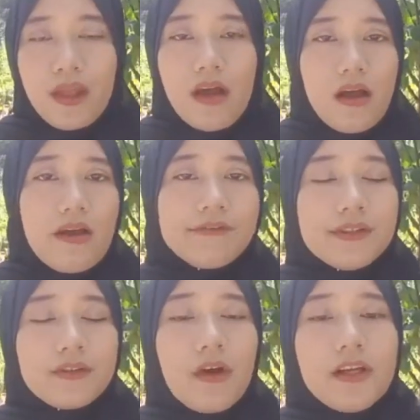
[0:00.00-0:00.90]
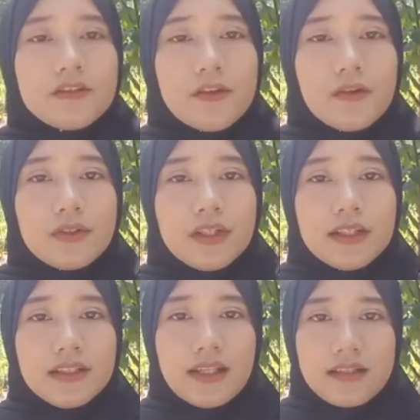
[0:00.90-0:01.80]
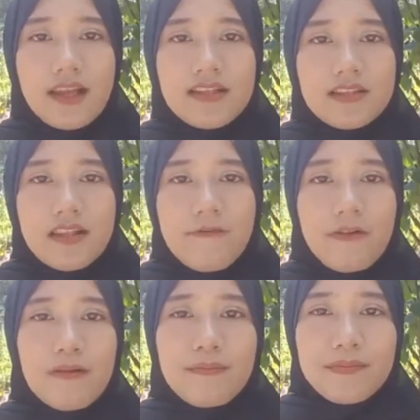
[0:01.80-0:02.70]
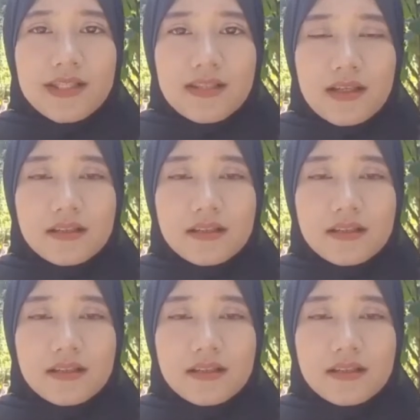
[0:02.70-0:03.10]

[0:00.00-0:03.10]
after going through the stage development,